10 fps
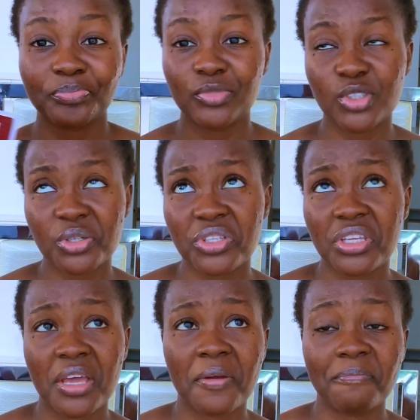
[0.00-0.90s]
just
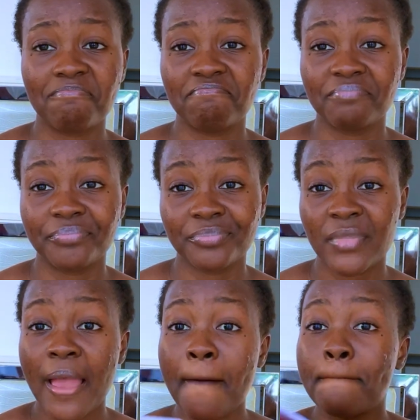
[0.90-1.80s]

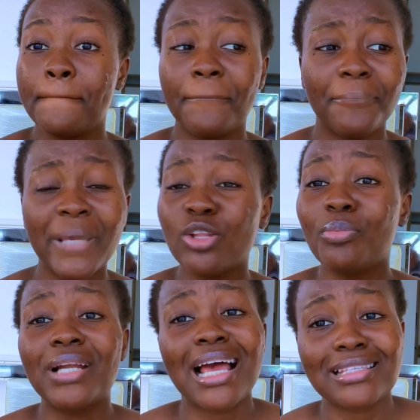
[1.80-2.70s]
me
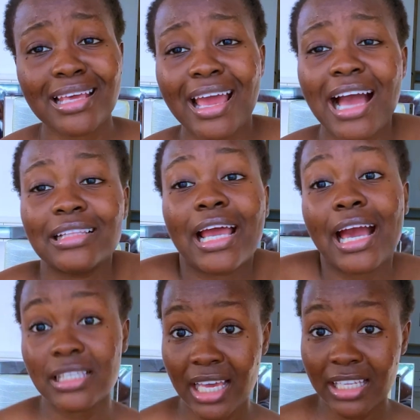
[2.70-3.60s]
noble. I say, like I
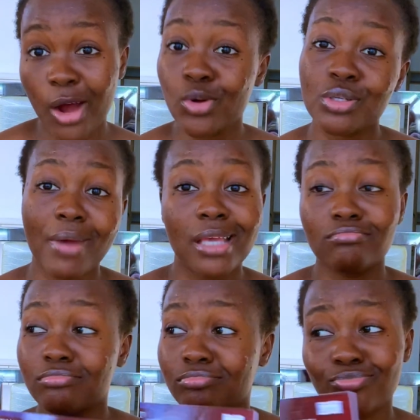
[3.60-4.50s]
said, I want my
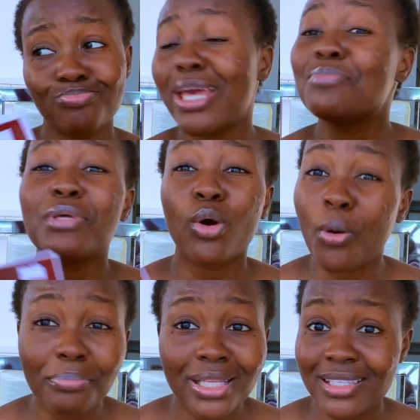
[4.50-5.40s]
maybe
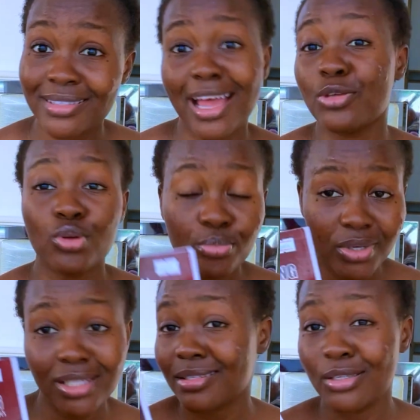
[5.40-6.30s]
complete 9
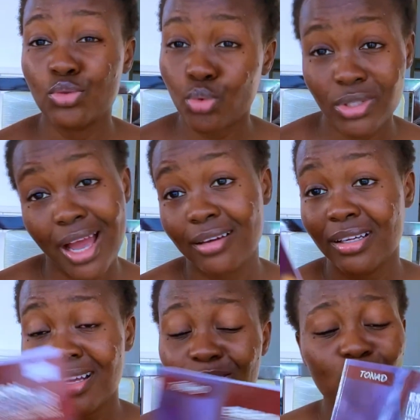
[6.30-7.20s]
subjects in total.
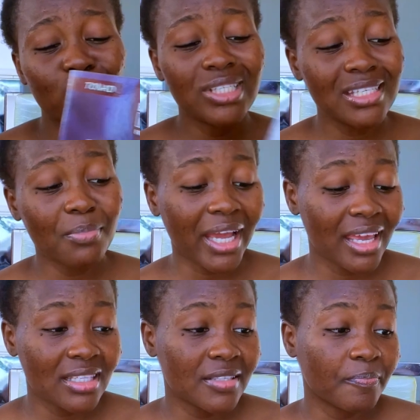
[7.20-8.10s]
So this
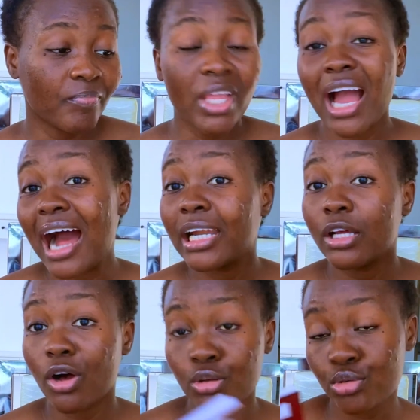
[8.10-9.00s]
marketing, and I
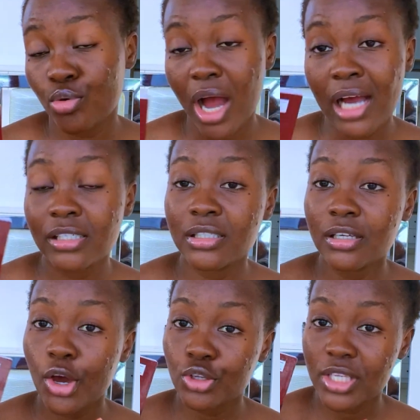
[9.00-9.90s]
also actually
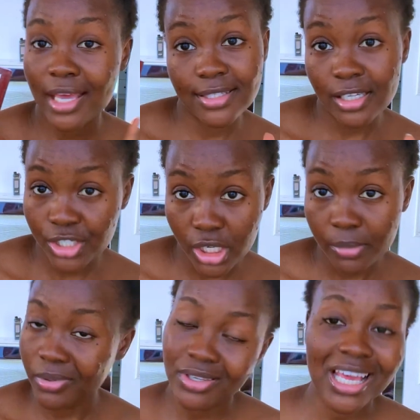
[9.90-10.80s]
got essential
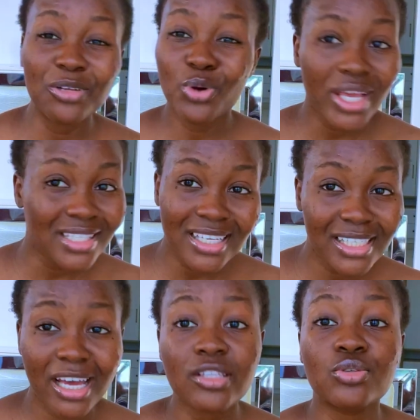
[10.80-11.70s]
because I know
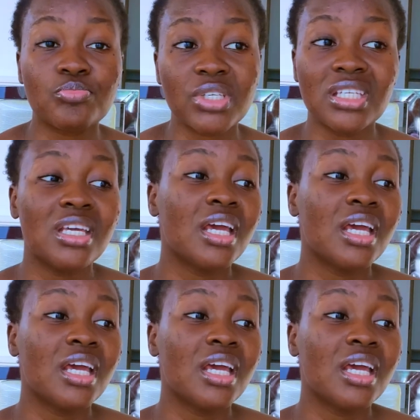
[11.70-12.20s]
essential to be